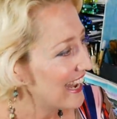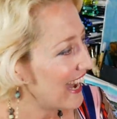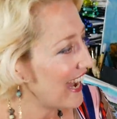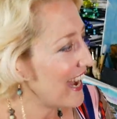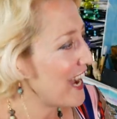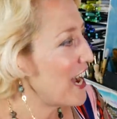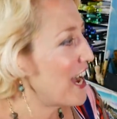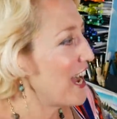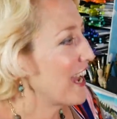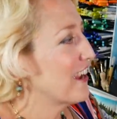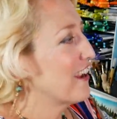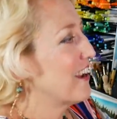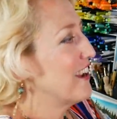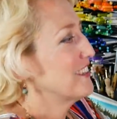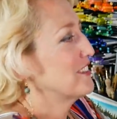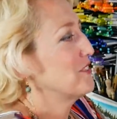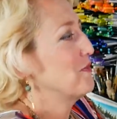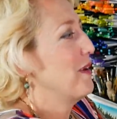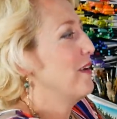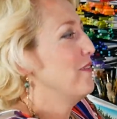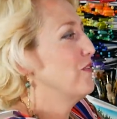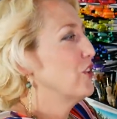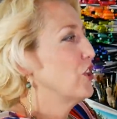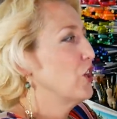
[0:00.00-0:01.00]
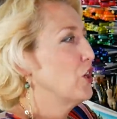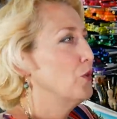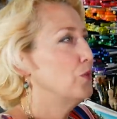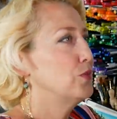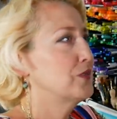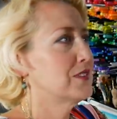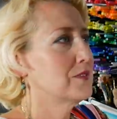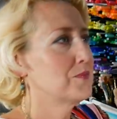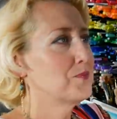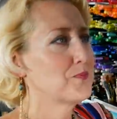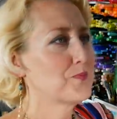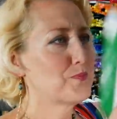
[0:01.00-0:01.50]
Uh, I got some
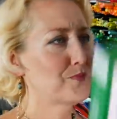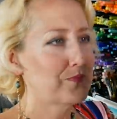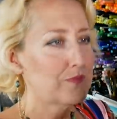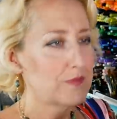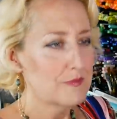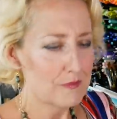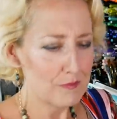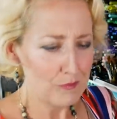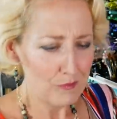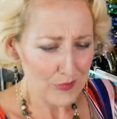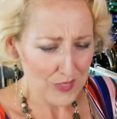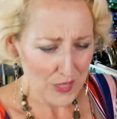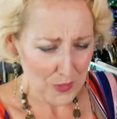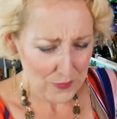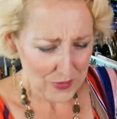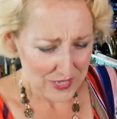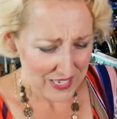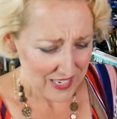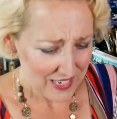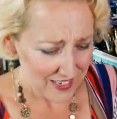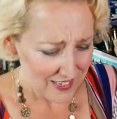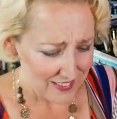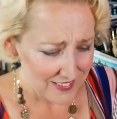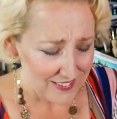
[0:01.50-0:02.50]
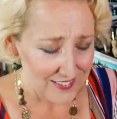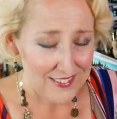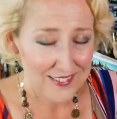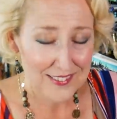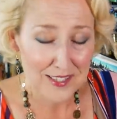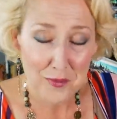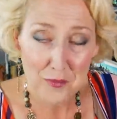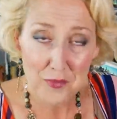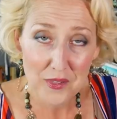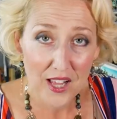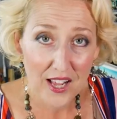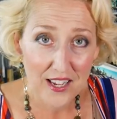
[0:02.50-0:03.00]
envelopes, because
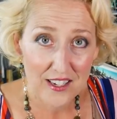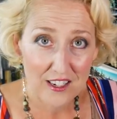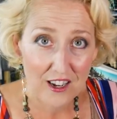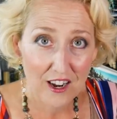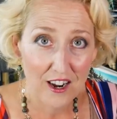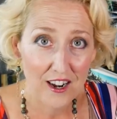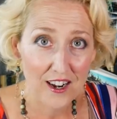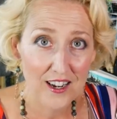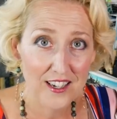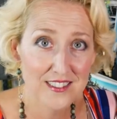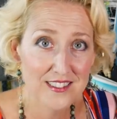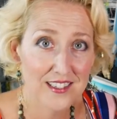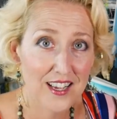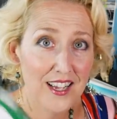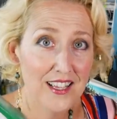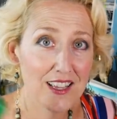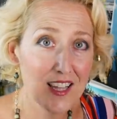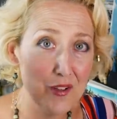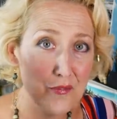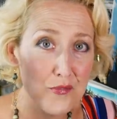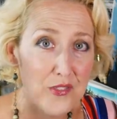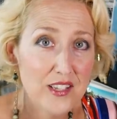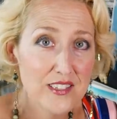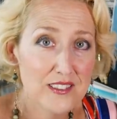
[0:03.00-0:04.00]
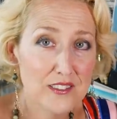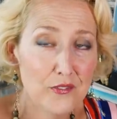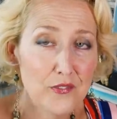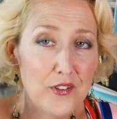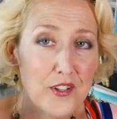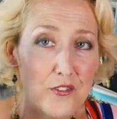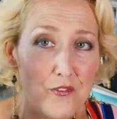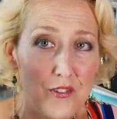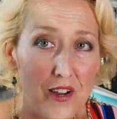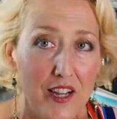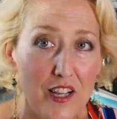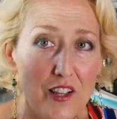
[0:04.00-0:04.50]
slimline cards, I love things that
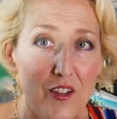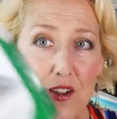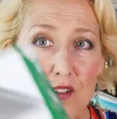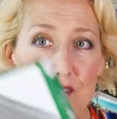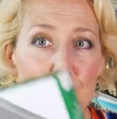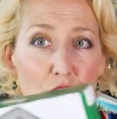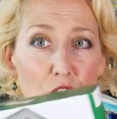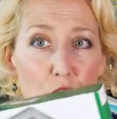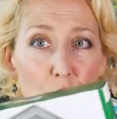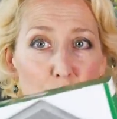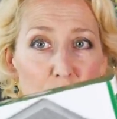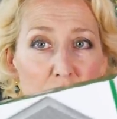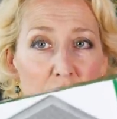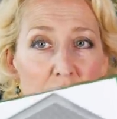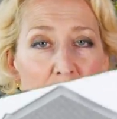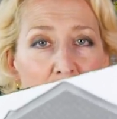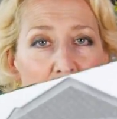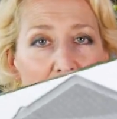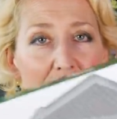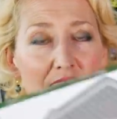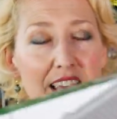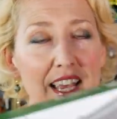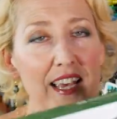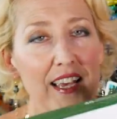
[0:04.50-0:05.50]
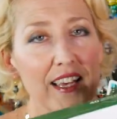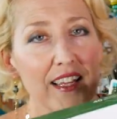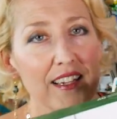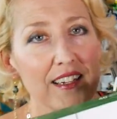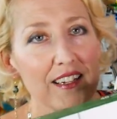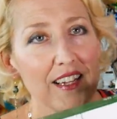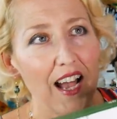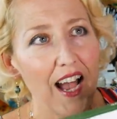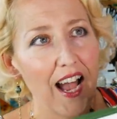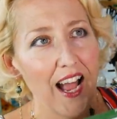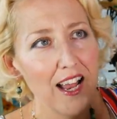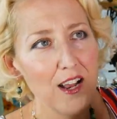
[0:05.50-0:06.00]
fit in regular envelopes,
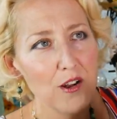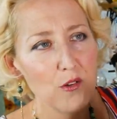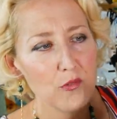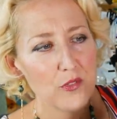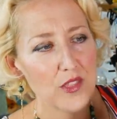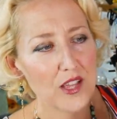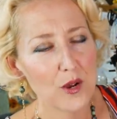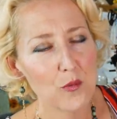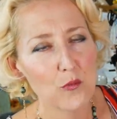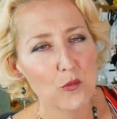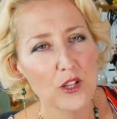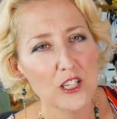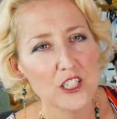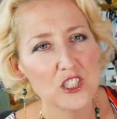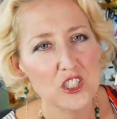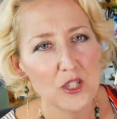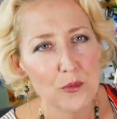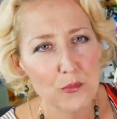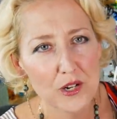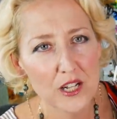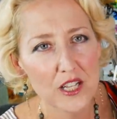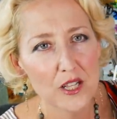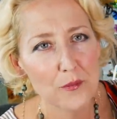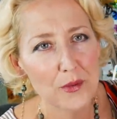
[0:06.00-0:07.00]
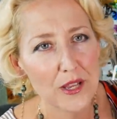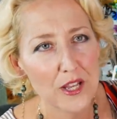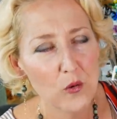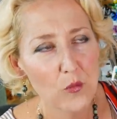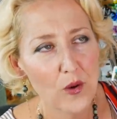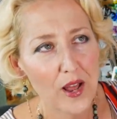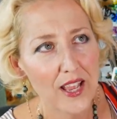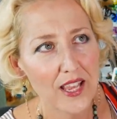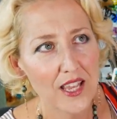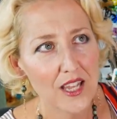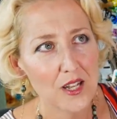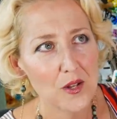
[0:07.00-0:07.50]
and I don't think I'm really jumping on the
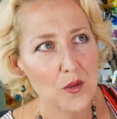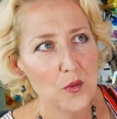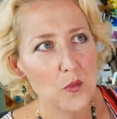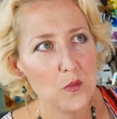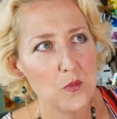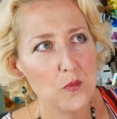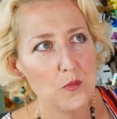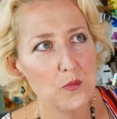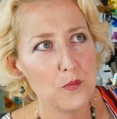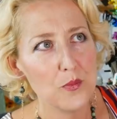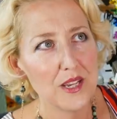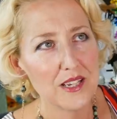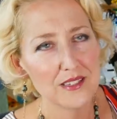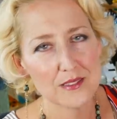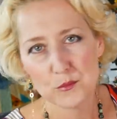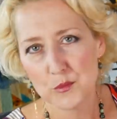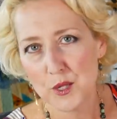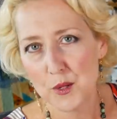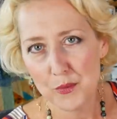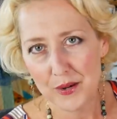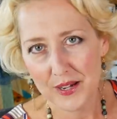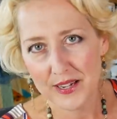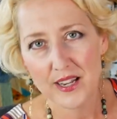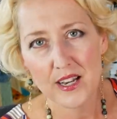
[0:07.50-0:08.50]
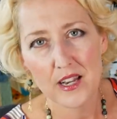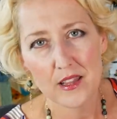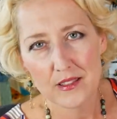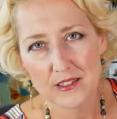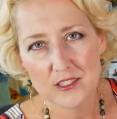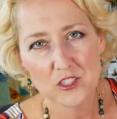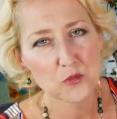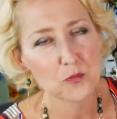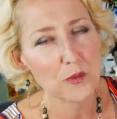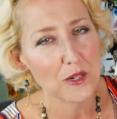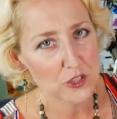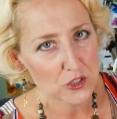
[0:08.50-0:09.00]
bandwagon because I'm not buying
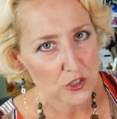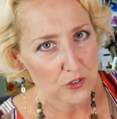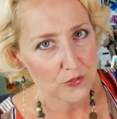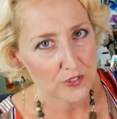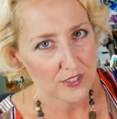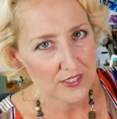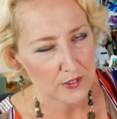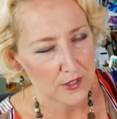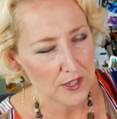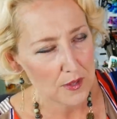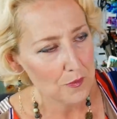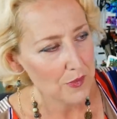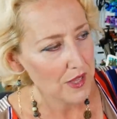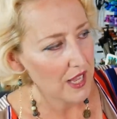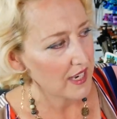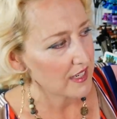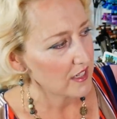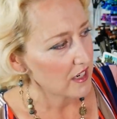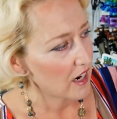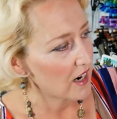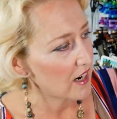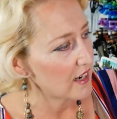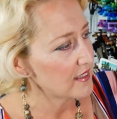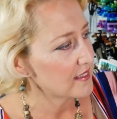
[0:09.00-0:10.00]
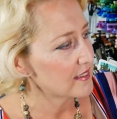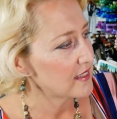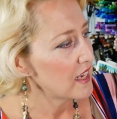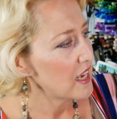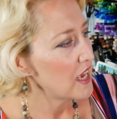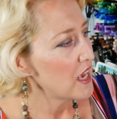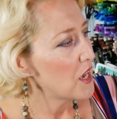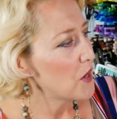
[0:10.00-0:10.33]
anything special for slimline cards,